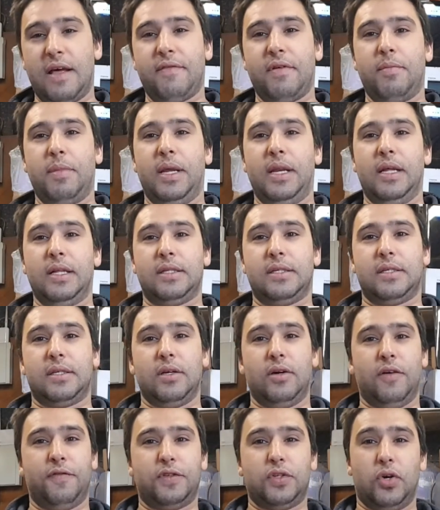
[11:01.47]
11 minutes
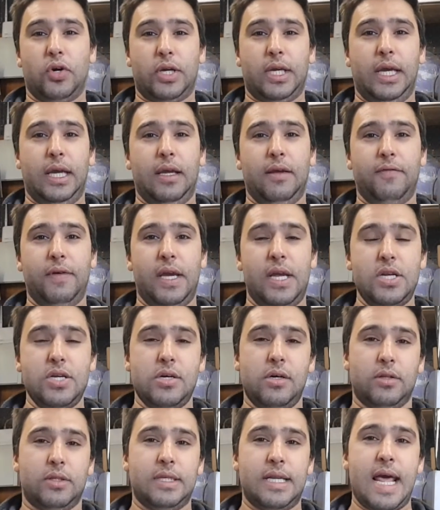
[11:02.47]
of talking
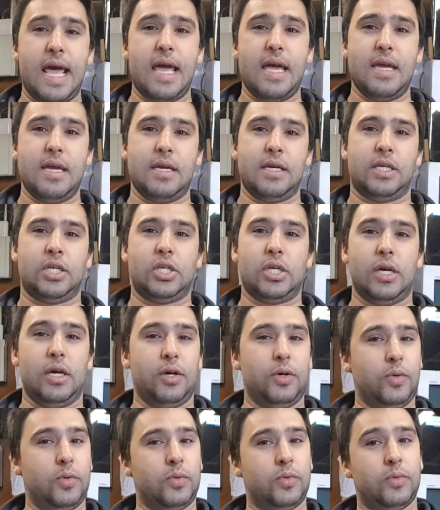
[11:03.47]
video today.
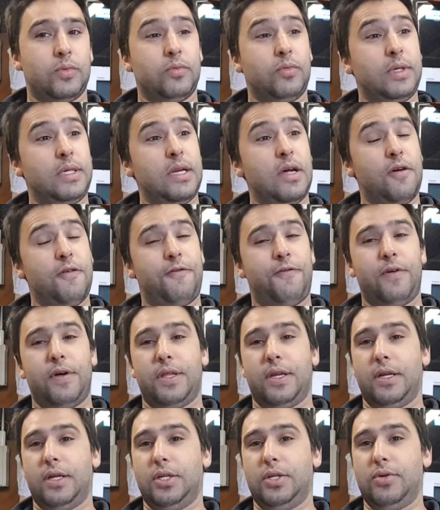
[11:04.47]
So, with no
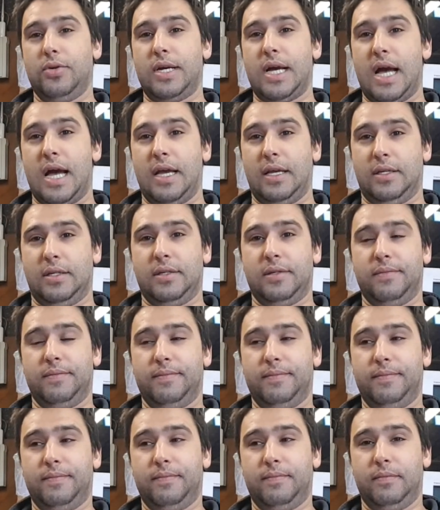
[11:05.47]
further ado, guys,
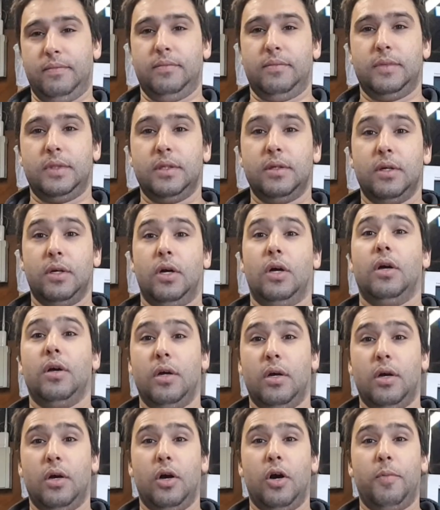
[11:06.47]

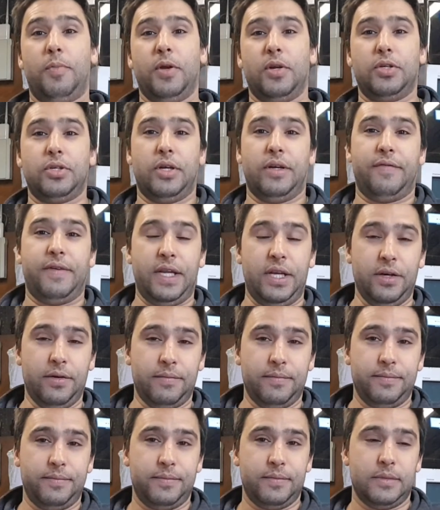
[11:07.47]
hope you enjoyed the
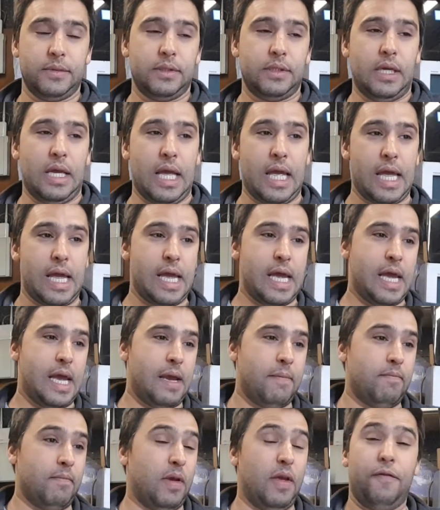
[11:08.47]
video.
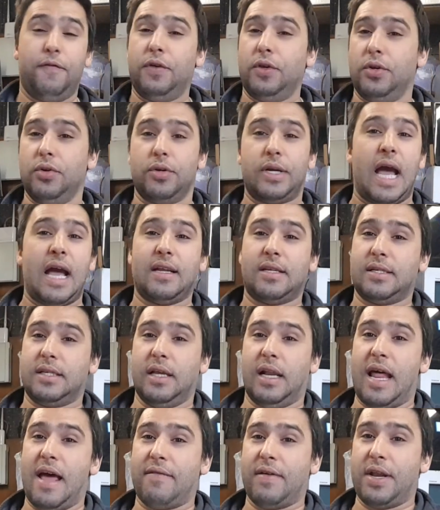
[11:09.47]
If you do guys
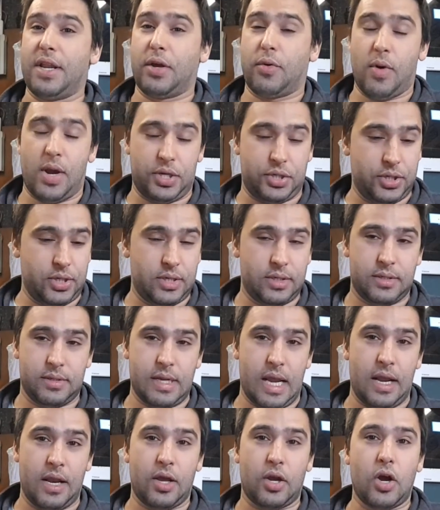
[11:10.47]
still have any
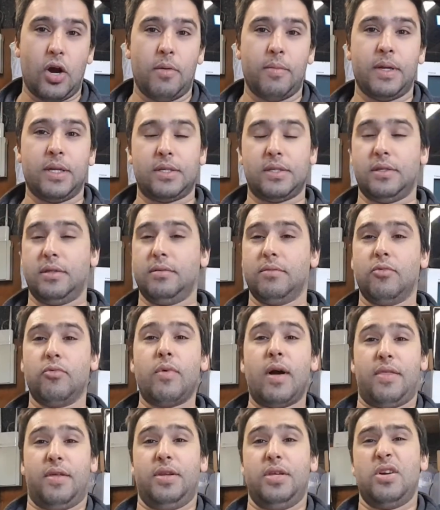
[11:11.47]
questions, any comments,
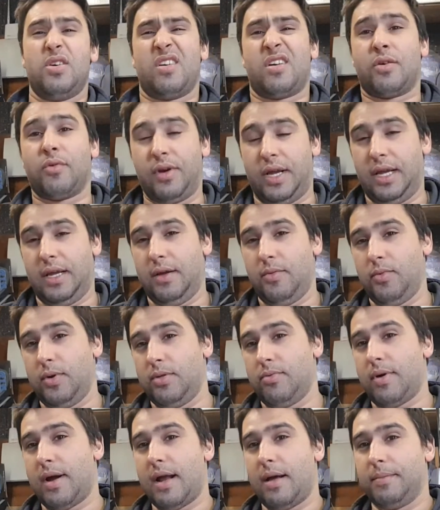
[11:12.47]
whether you agree
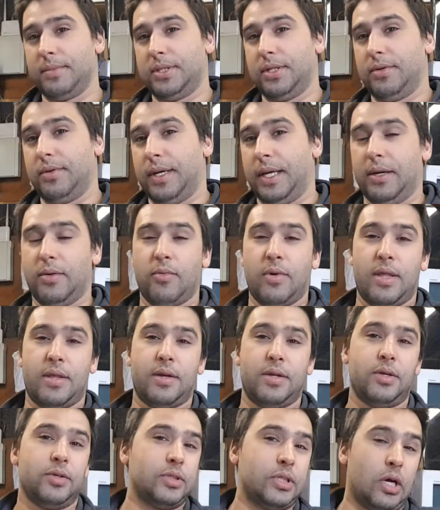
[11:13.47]
with what I'm doing,
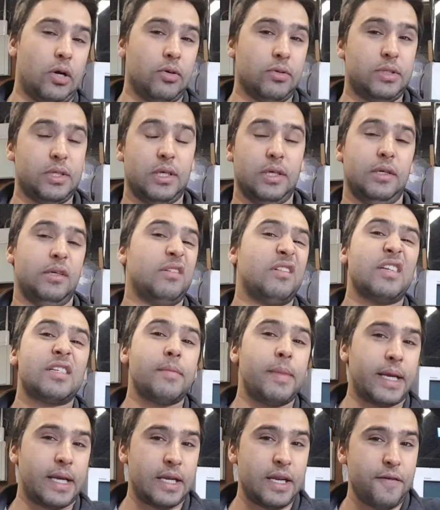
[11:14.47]
whether you don't,
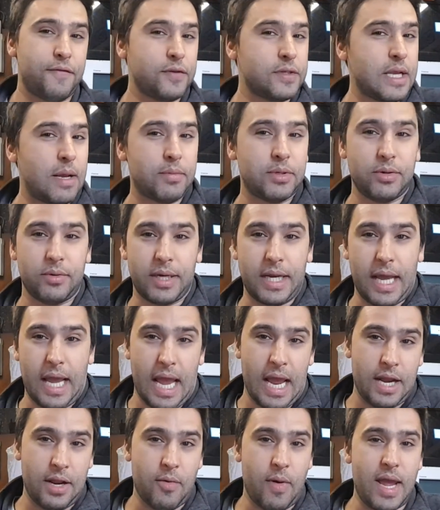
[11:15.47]
doesn't make a difference, I'm doing it
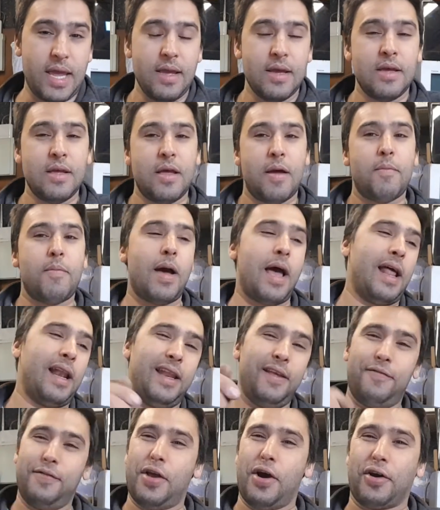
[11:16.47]
anyway. But
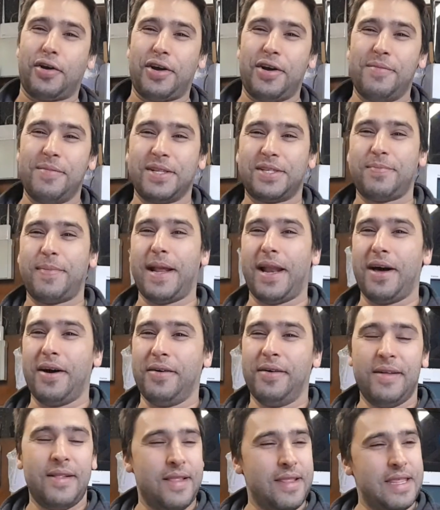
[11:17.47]
leave your comments
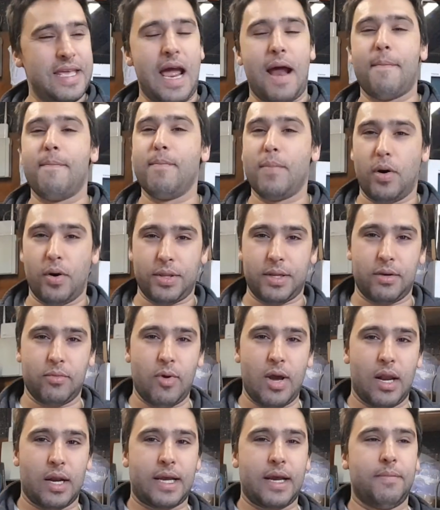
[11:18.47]
below, they are more than
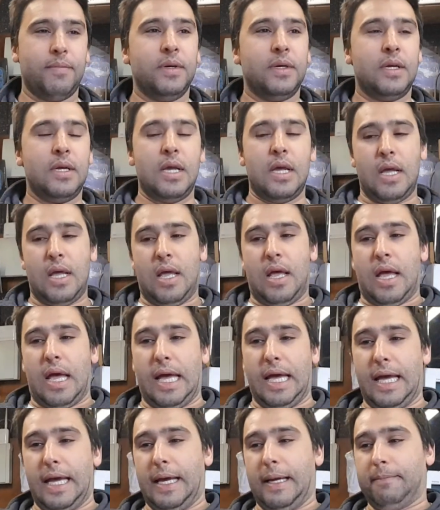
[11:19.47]
welcome.
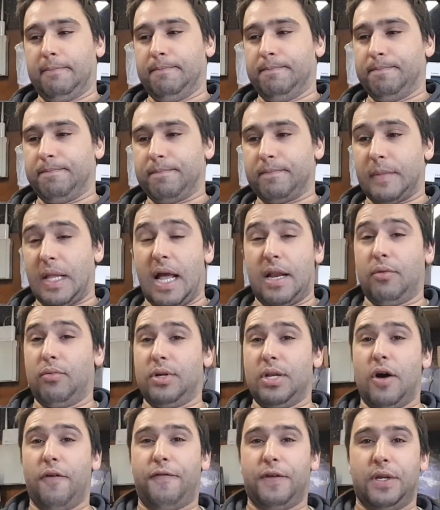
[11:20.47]
And
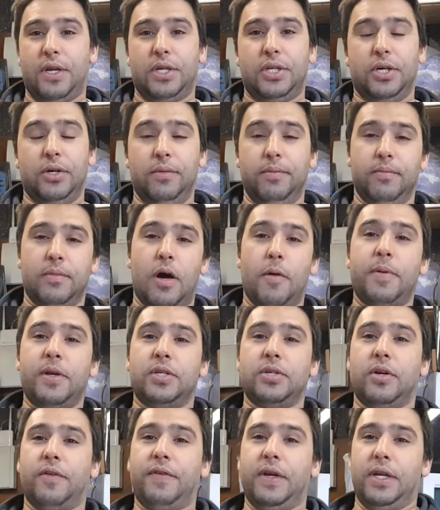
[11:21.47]
with no further ado, hope you
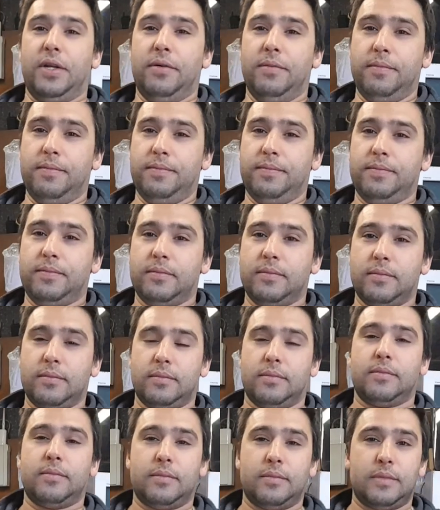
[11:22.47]
enjoyed the video.
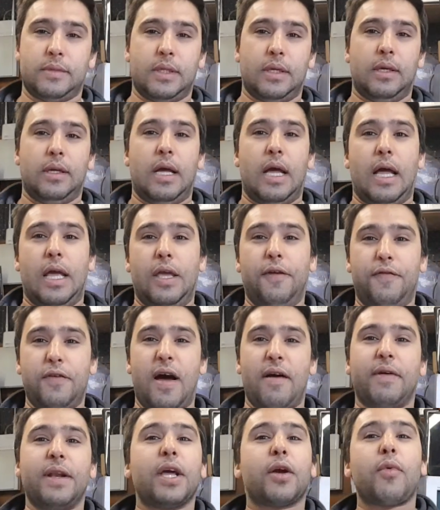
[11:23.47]
If you
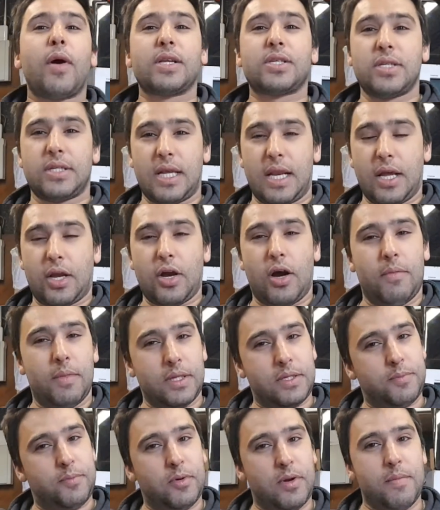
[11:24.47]
have any questions, any
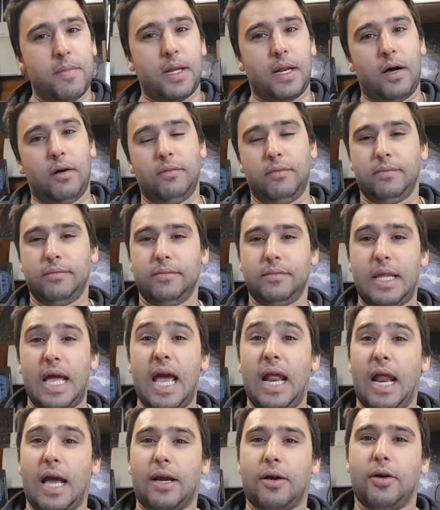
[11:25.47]
comments, put them below.
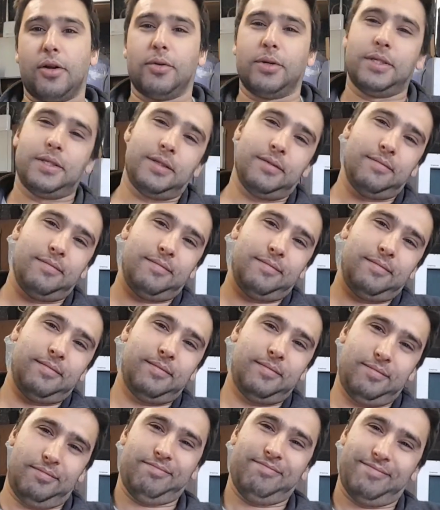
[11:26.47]
And like always,
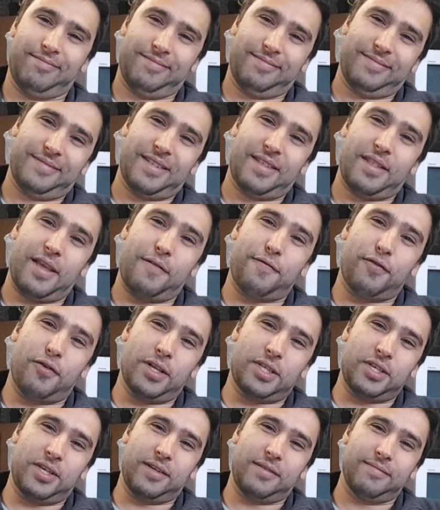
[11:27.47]
thanks for
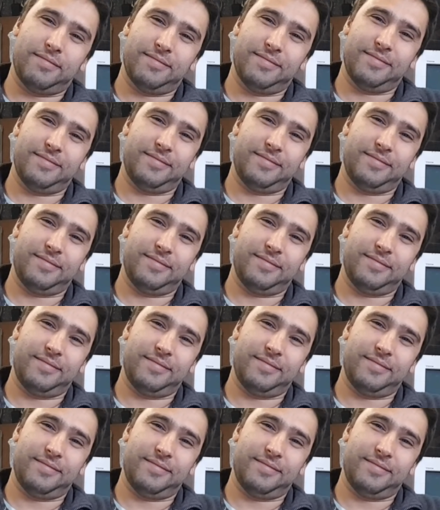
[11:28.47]
watching.